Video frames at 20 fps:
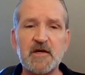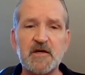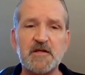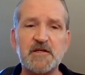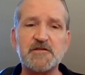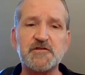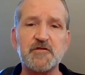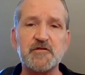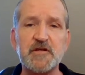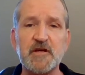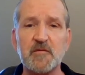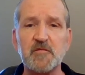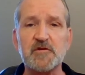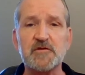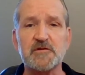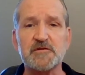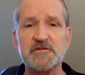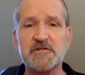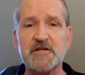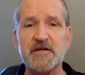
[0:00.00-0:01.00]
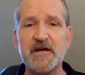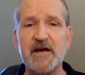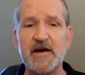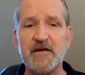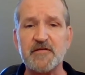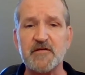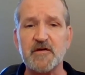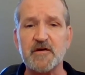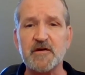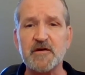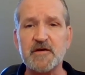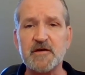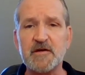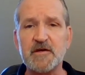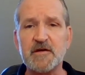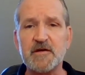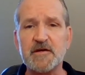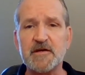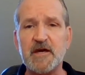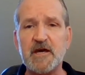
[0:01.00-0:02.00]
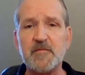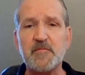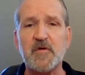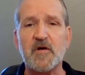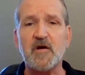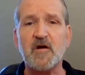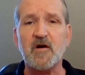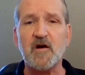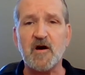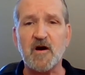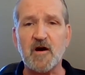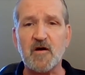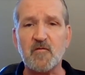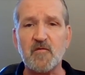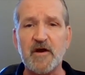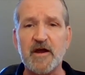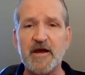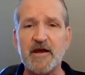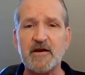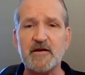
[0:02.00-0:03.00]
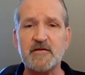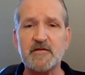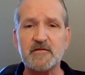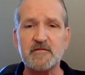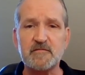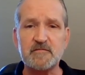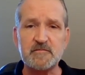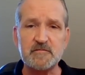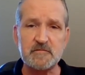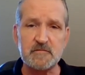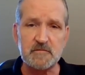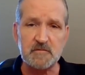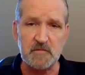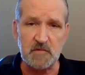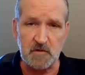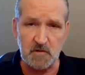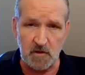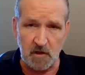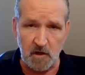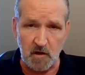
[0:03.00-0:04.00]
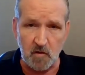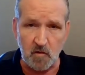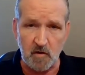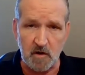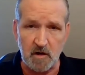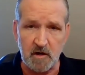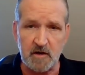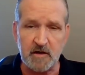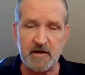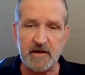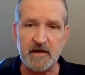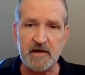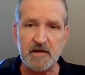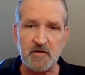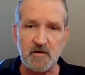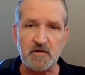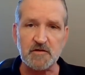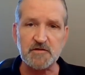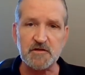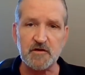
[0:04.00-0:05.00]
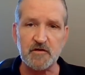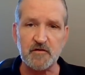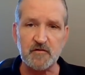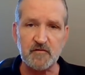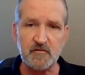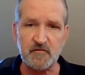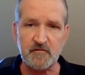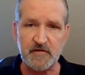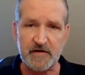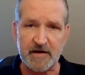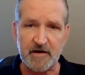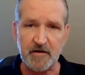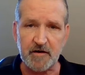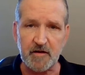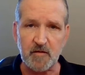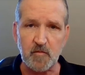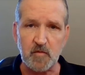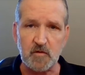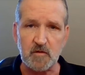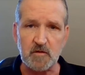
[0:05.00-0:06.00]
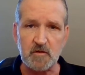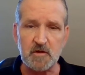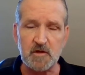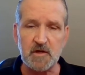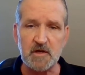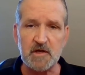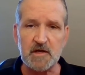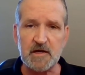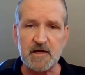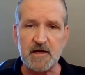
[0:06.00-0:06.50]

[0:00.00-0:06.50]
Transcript: These two chemicals together keep our heart rate lower and also variable,